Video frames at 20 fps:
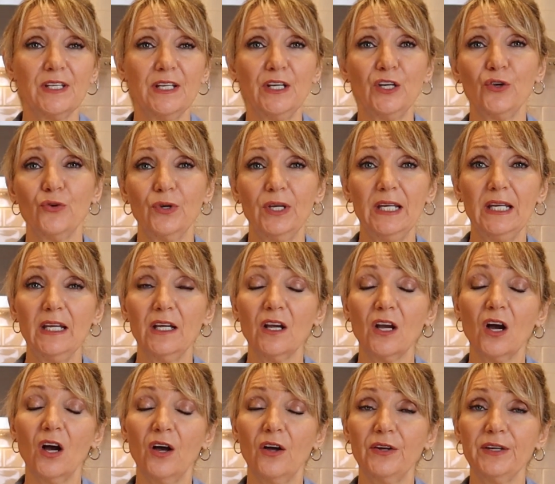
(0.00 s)
an ingredient
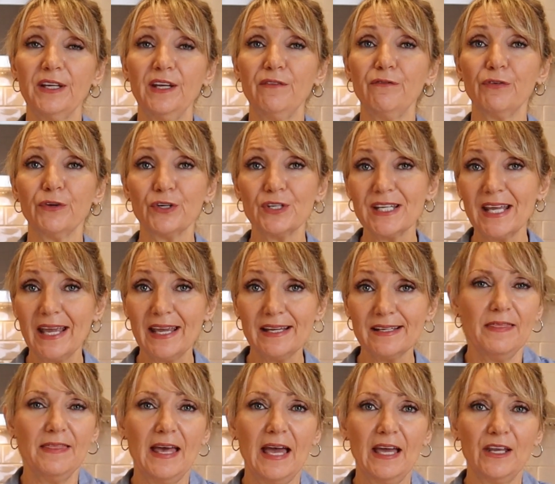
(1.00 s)
called
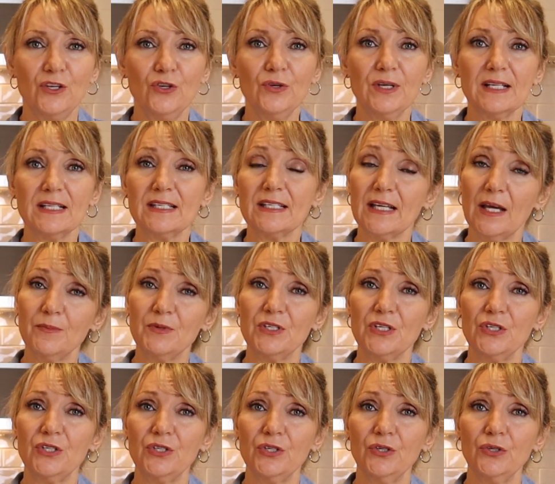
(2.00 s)
Invertase that you can
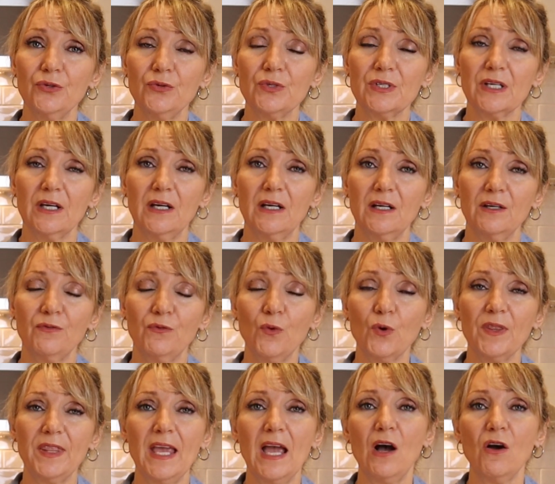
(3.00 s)
substitute
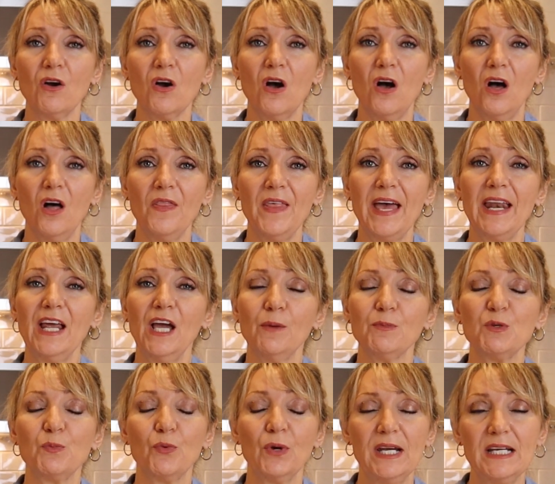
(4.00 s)
for the alcohol. That
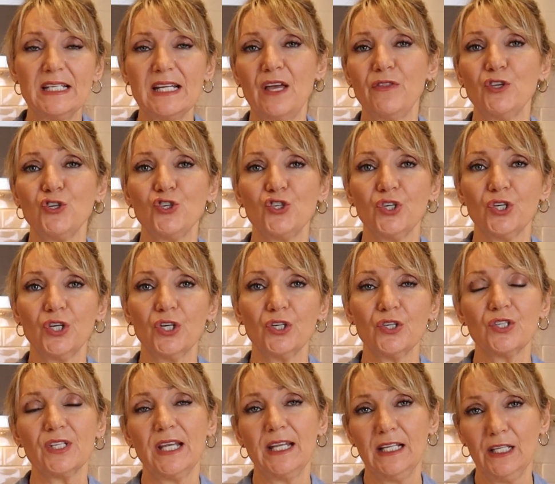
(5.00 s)
helps break down the
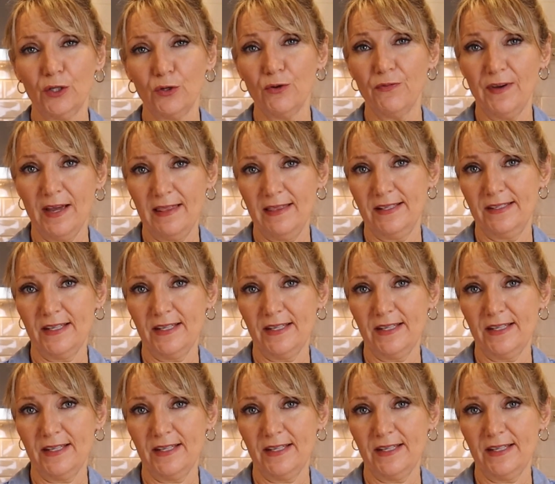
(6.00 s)
sugars and liquefy the